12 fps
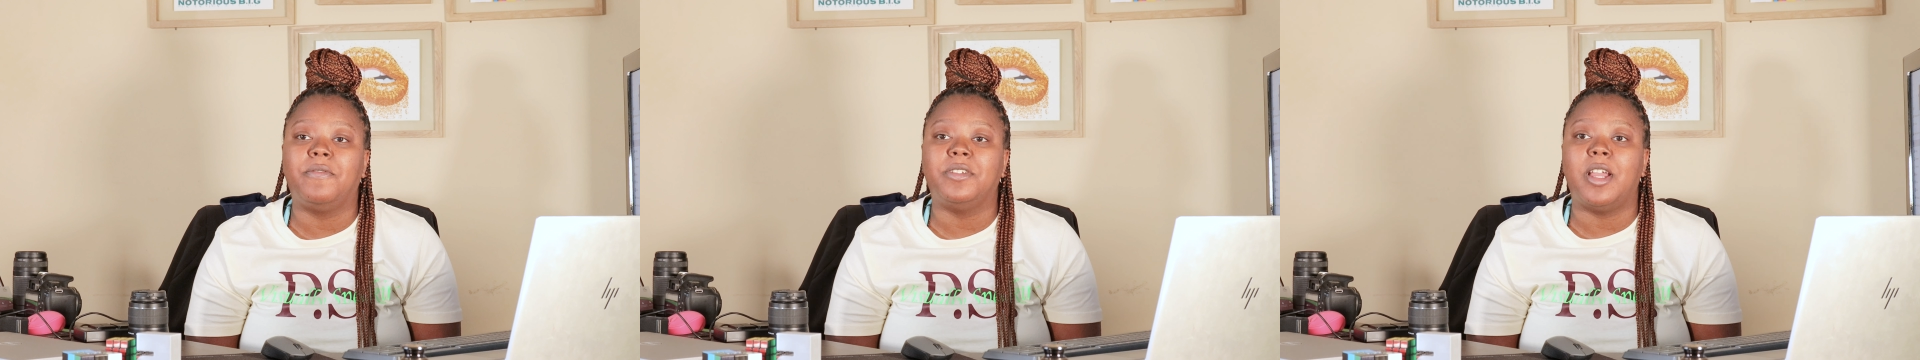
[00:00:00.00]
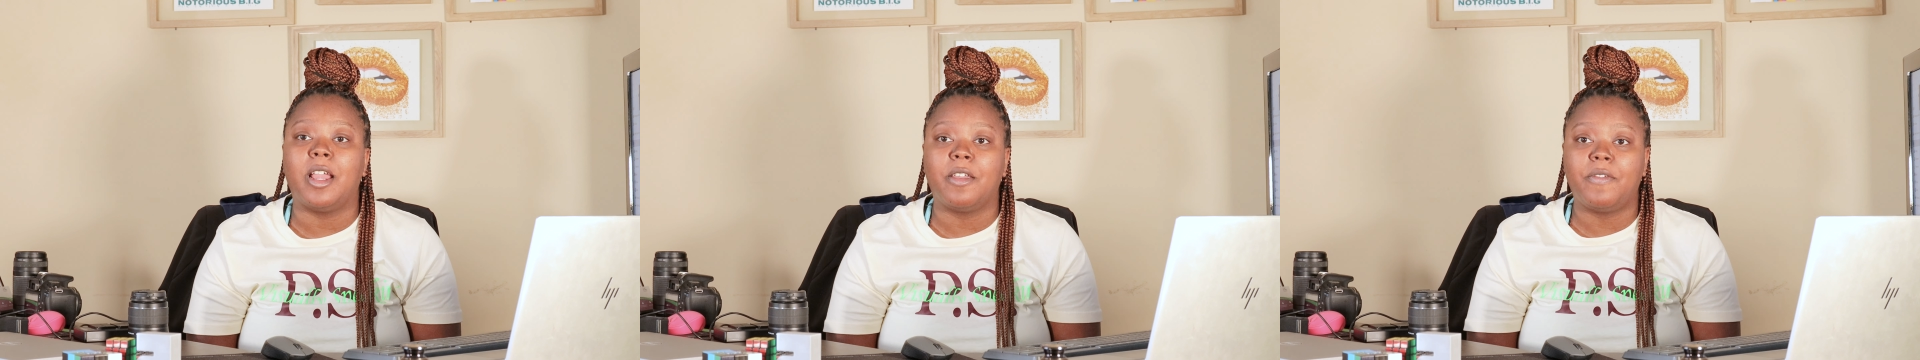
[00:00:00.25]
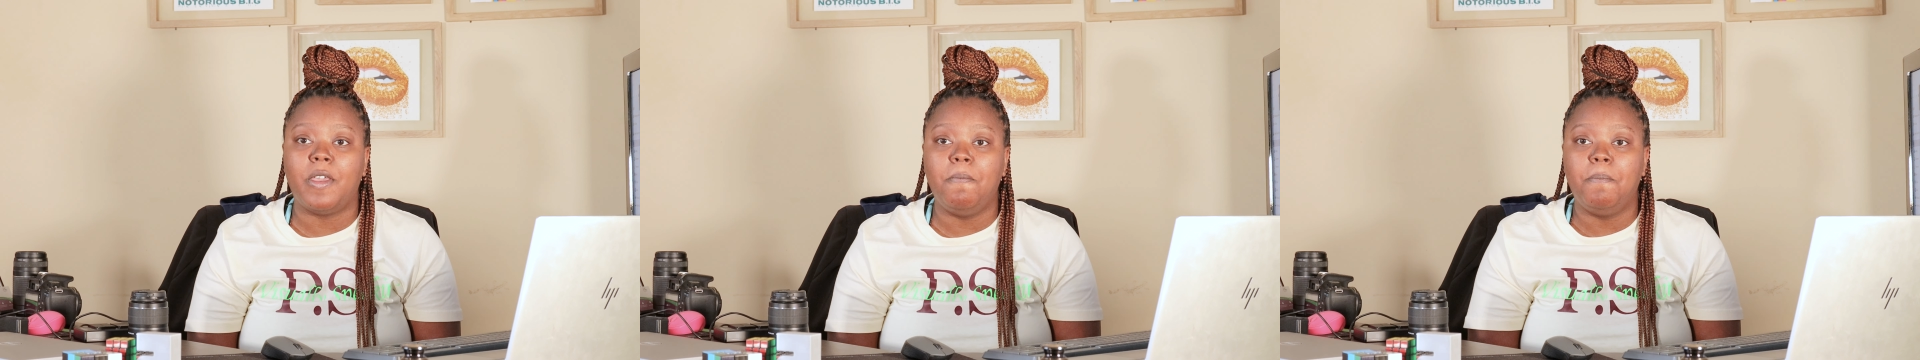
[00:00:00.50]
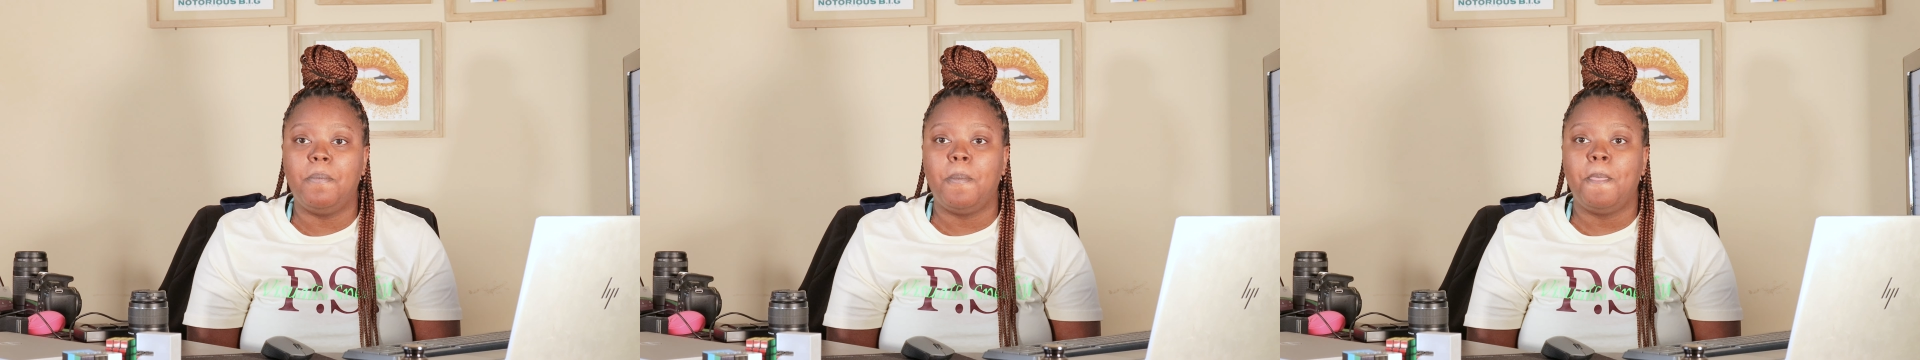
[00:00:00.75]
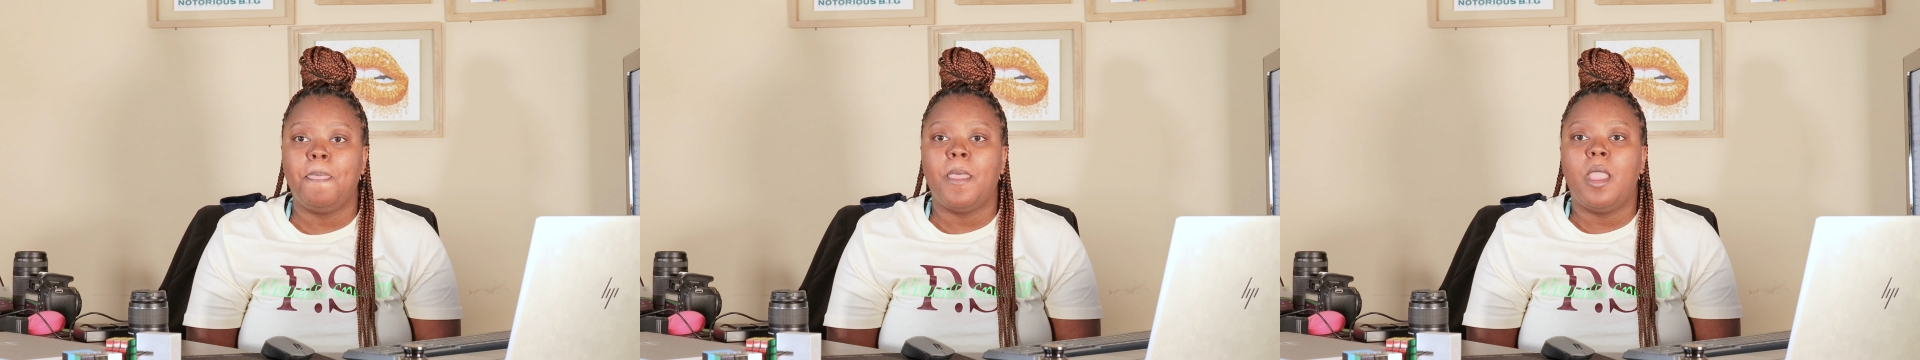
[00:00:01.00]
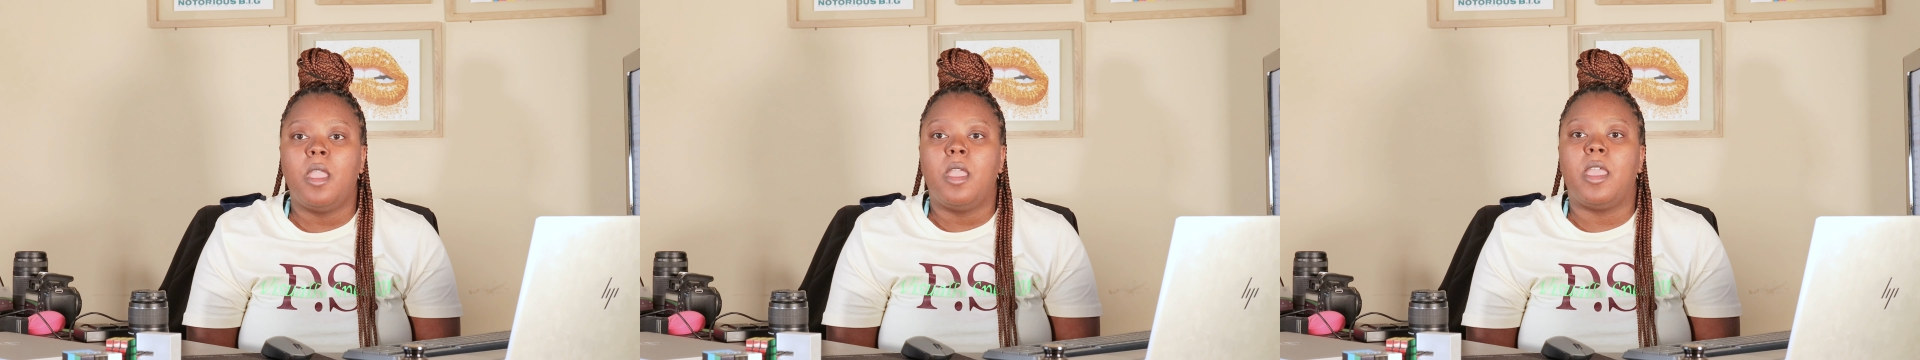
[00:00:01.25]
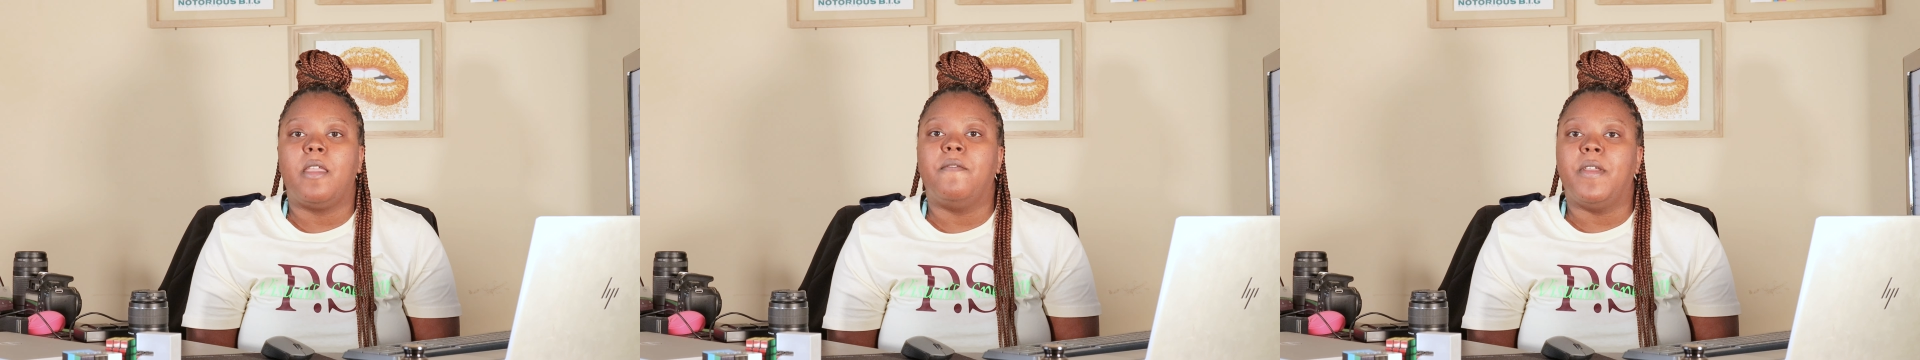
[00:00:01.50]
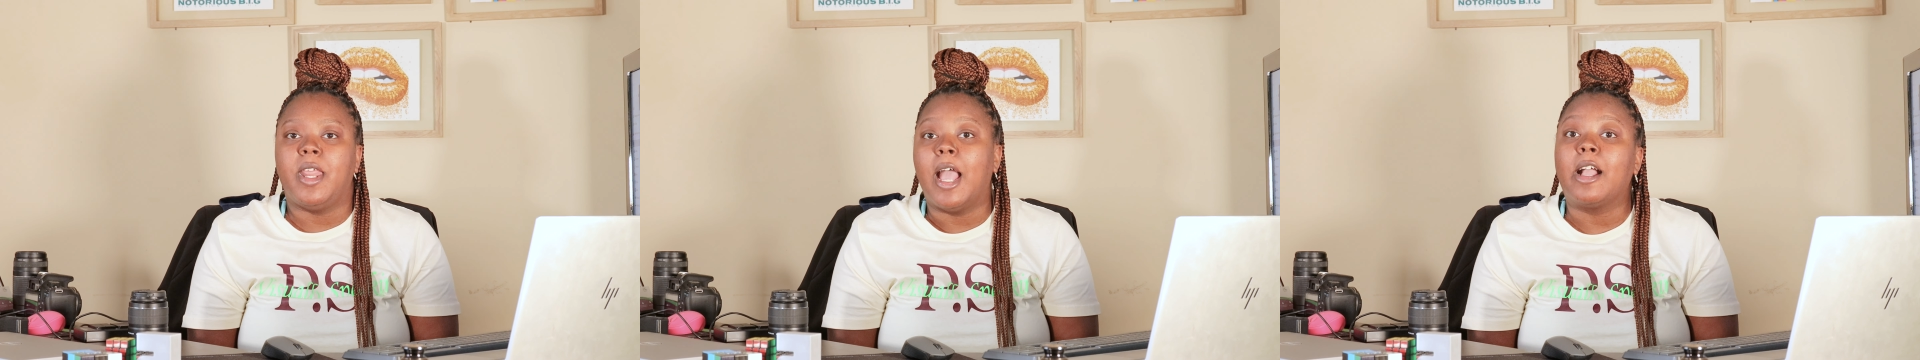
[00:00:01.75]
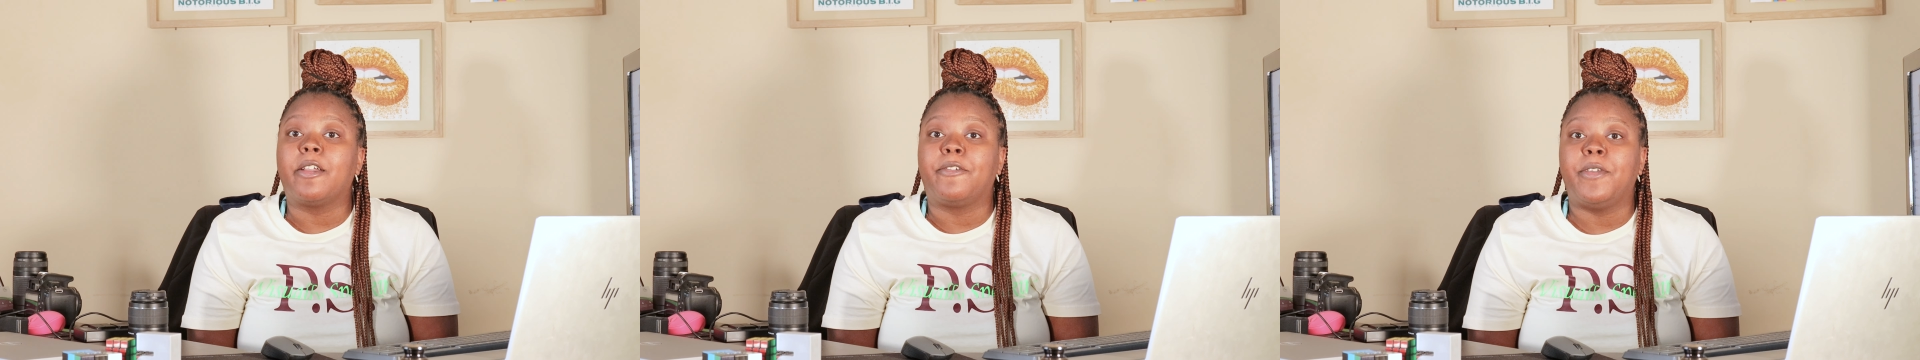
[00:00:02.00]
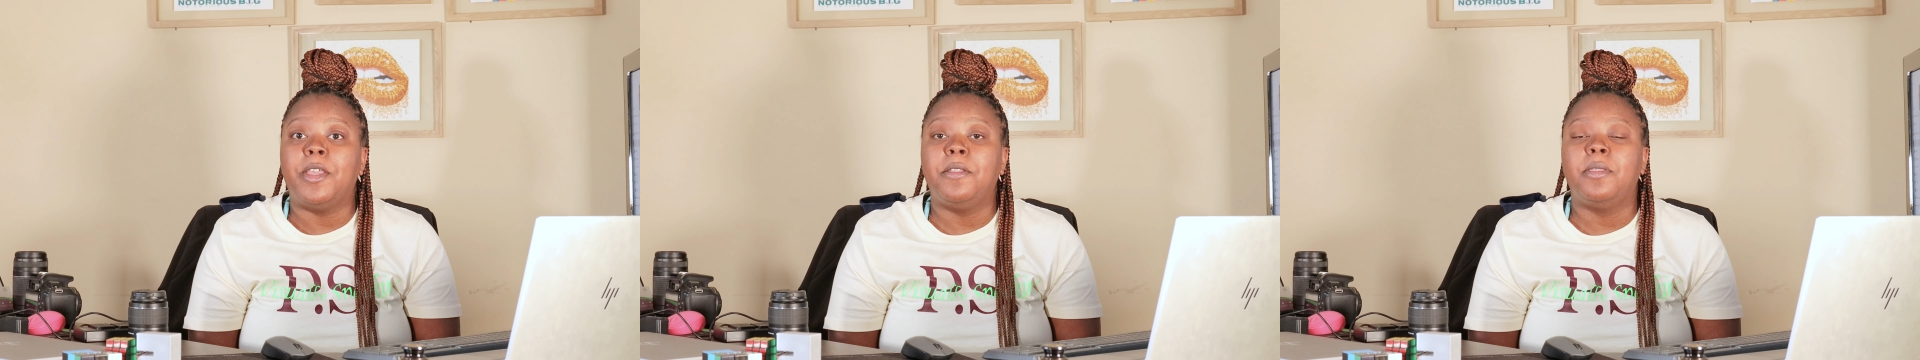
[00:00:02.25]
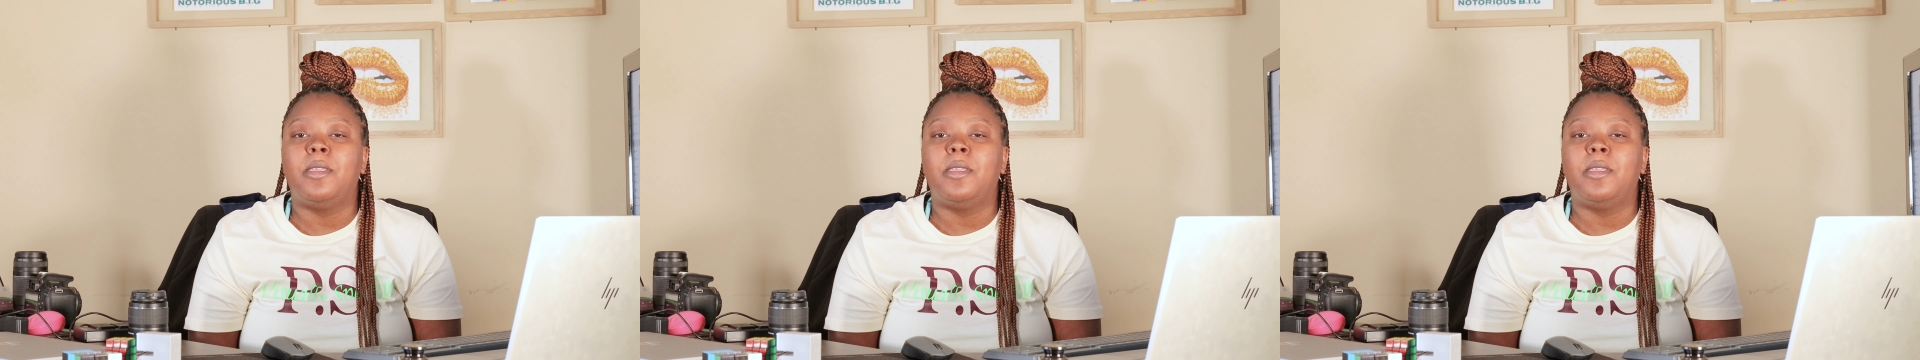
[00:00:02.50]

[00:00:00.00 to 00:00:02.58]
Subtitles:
photography and videography.